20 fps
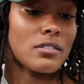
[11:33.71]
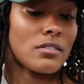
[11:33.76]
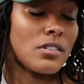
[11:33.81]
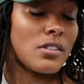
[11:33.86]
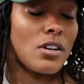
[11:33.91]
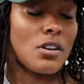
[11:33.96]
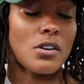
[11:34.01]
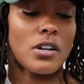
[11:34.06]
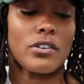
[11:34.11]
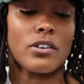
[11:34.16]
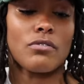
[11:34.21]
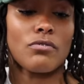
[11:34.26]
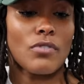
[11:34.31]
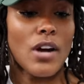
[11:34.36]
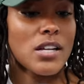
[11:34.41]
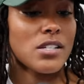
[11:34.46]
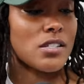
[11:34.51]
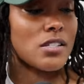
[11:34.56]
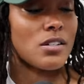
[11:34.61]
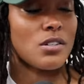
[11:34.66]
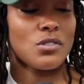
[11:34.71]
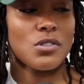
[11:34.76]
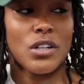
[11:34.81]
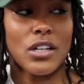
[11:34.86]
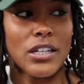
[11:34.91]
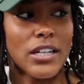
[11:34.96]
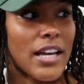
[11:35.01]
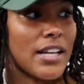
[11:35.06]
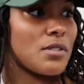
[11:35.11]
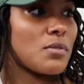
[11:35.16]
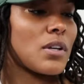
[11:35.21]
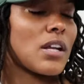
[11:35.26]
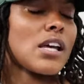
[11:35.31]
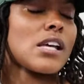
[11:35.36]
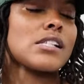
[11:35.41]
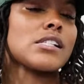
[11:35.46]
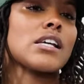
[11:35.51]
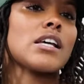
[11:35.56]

you know, registers or connects with us.